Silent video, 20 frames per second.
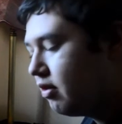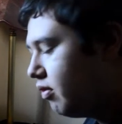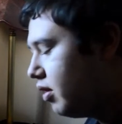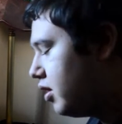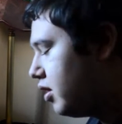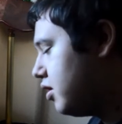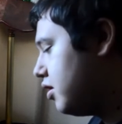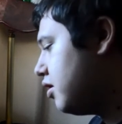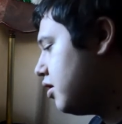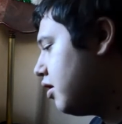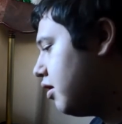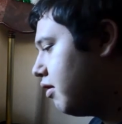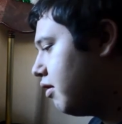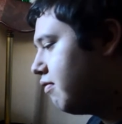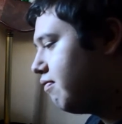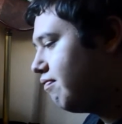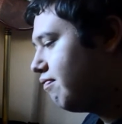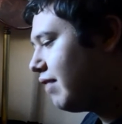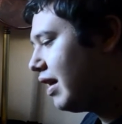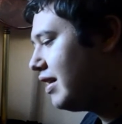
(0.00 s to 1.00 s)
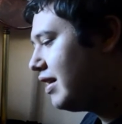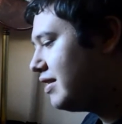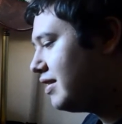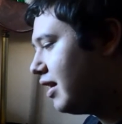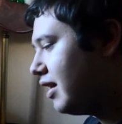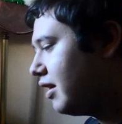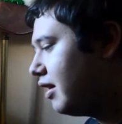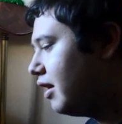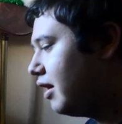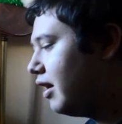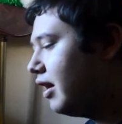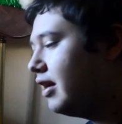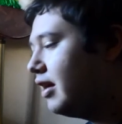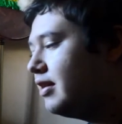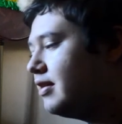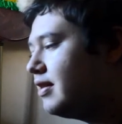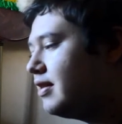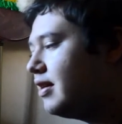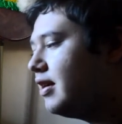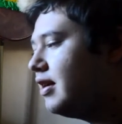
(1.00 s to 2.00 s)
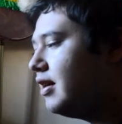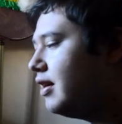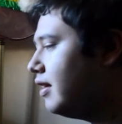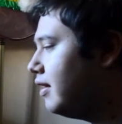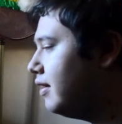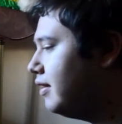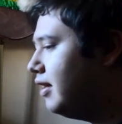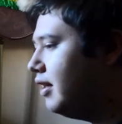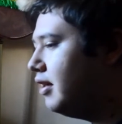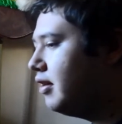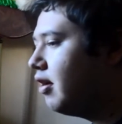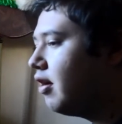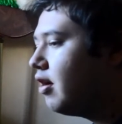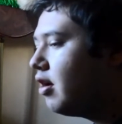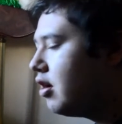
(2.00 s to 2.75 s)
which sadly it did.